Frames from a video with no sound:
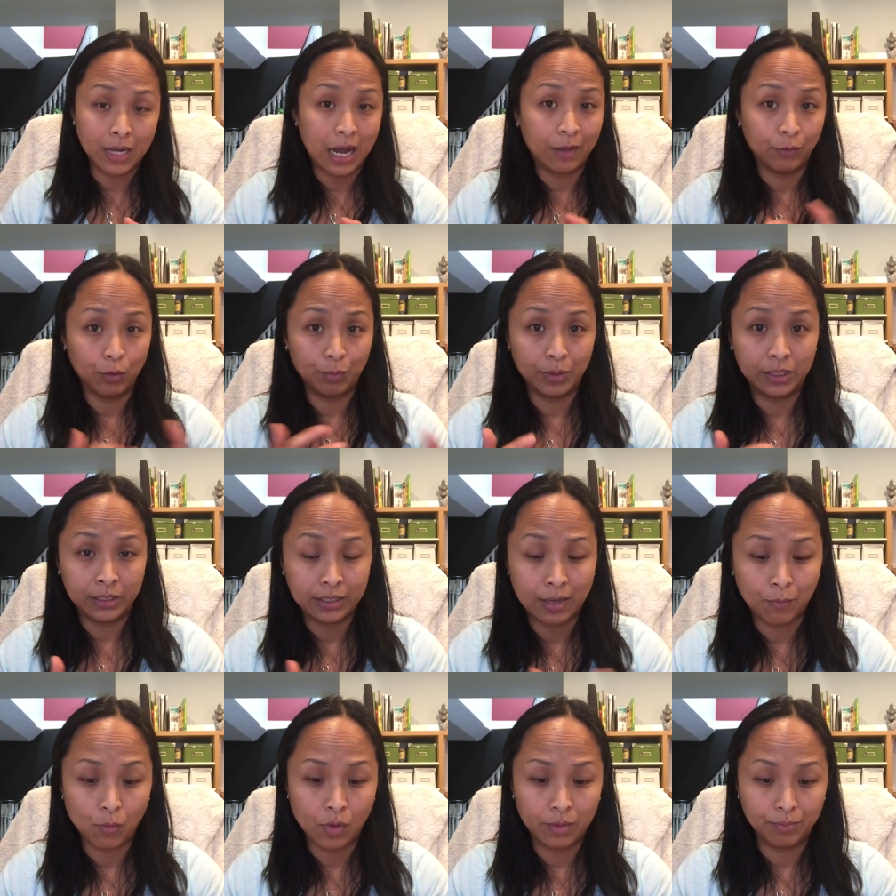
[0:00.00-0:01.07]
have you been
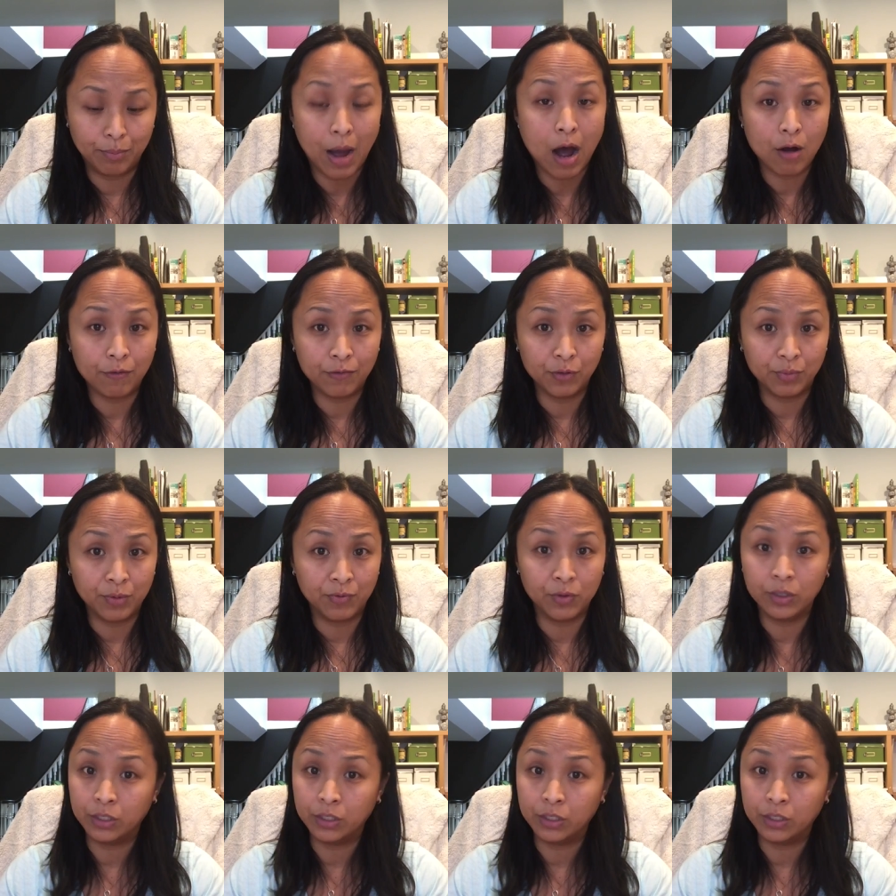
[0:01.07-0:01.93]
someone powerful before?